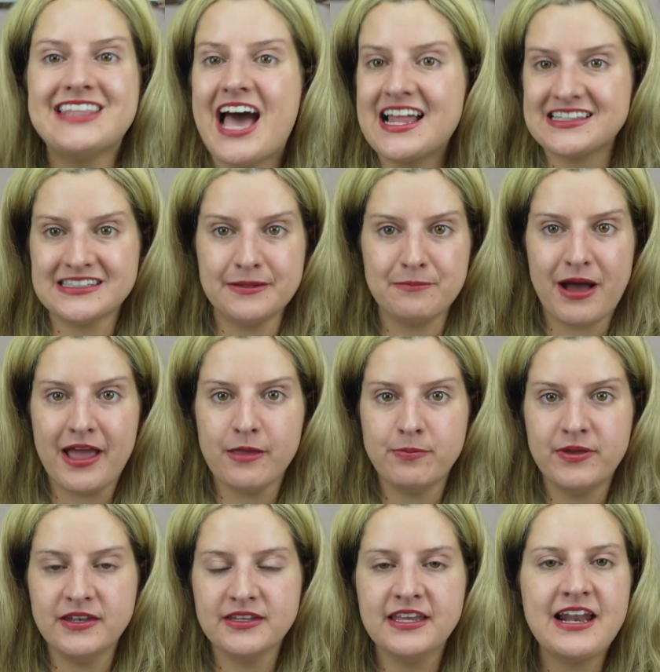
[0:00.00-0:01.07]
That's in my
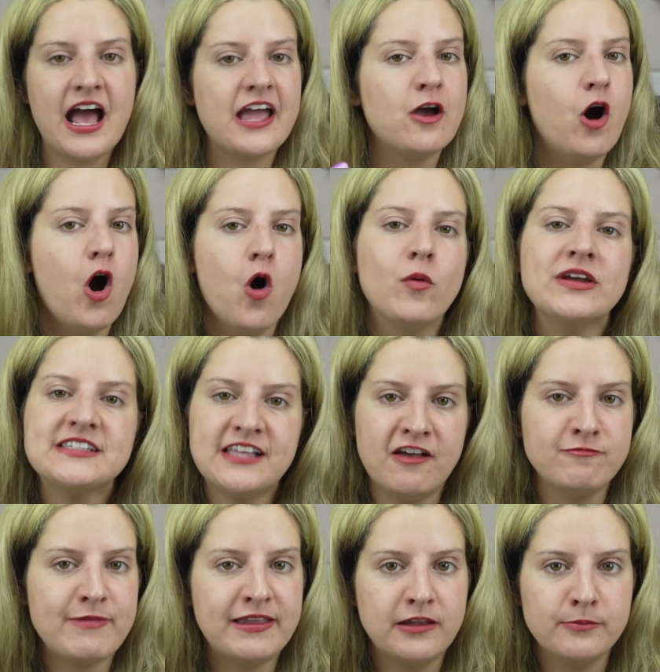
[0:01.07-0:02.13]
opinion. I always
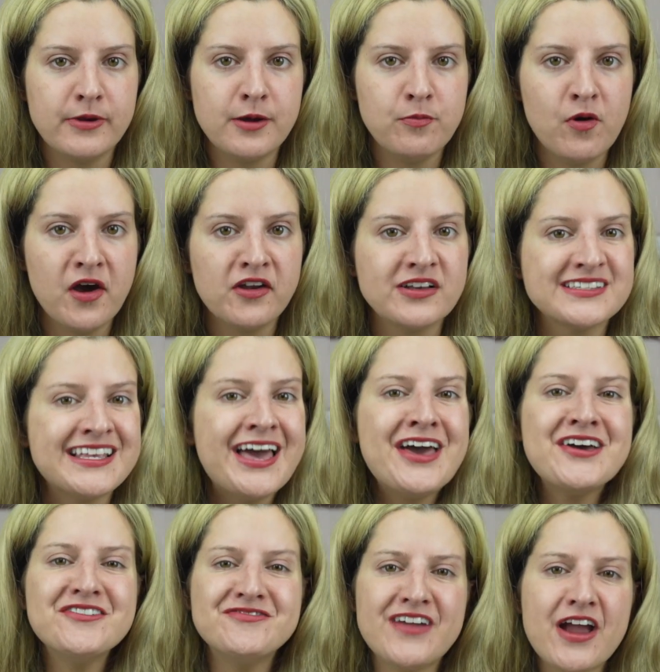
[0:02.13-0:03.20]
have my La Mer products
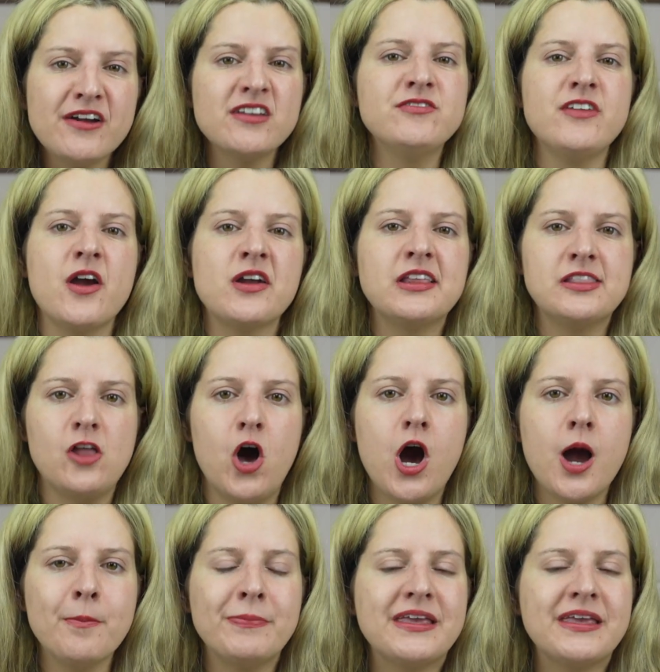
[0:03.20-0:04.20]
very, very long